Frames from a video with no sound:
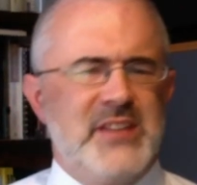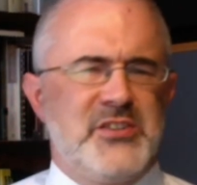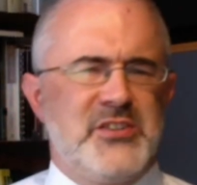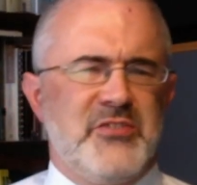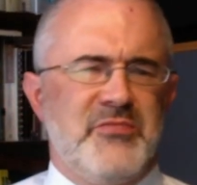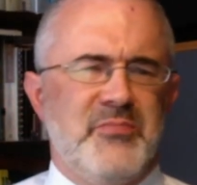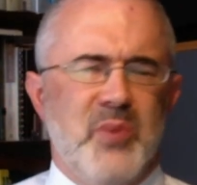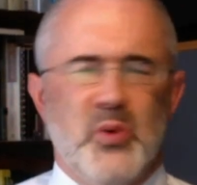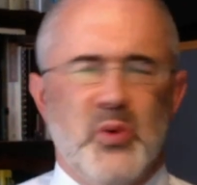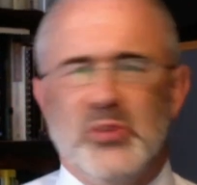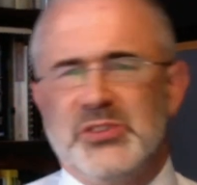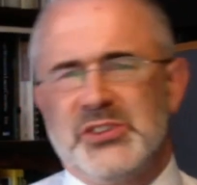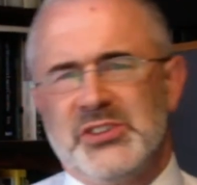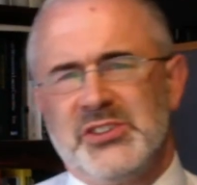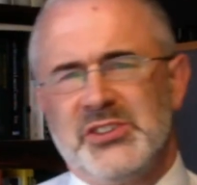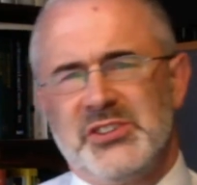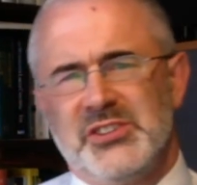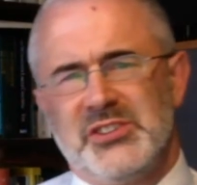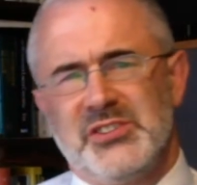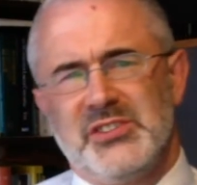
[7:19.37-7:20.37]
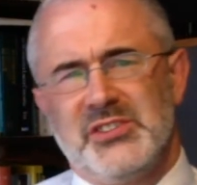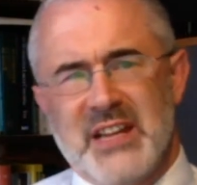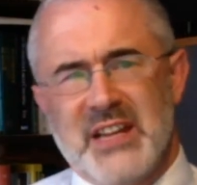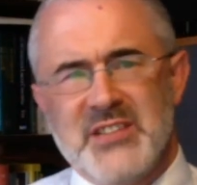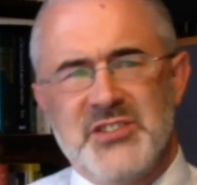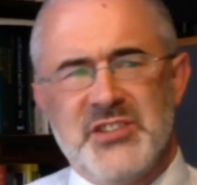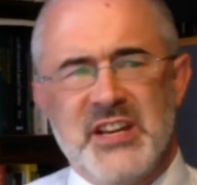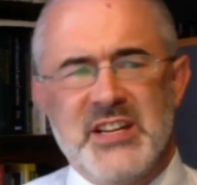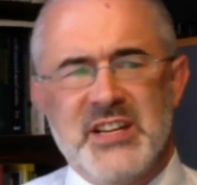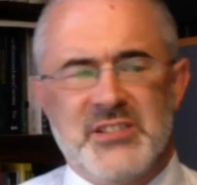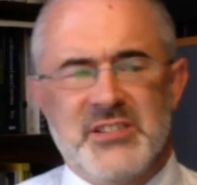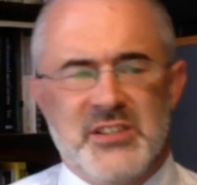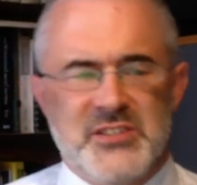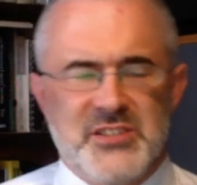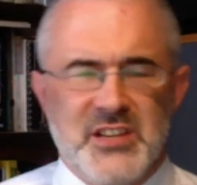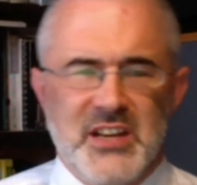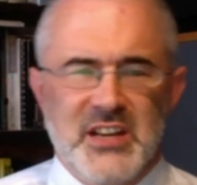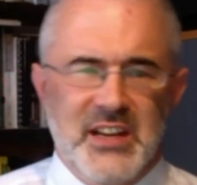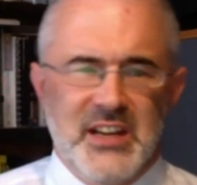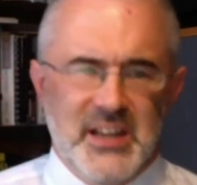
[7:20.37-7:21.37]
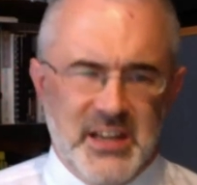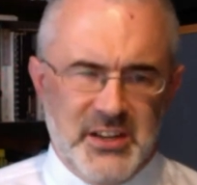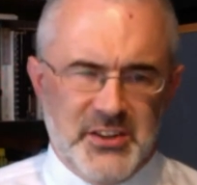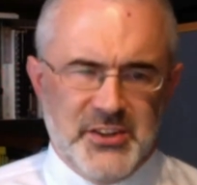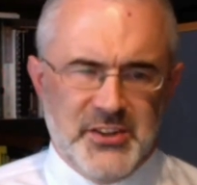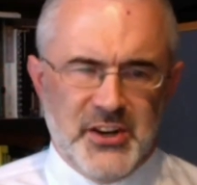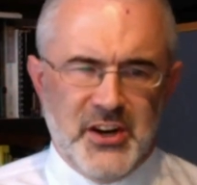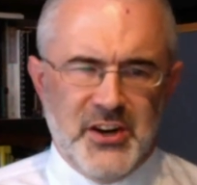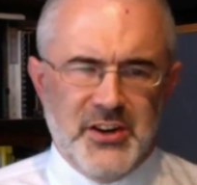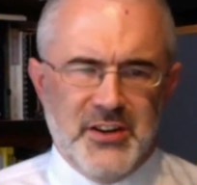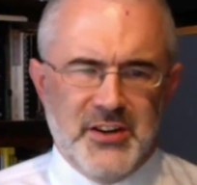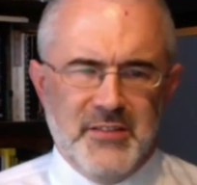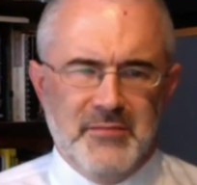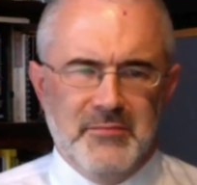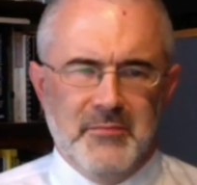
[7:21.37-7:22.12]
of Moses and Jesus in turn.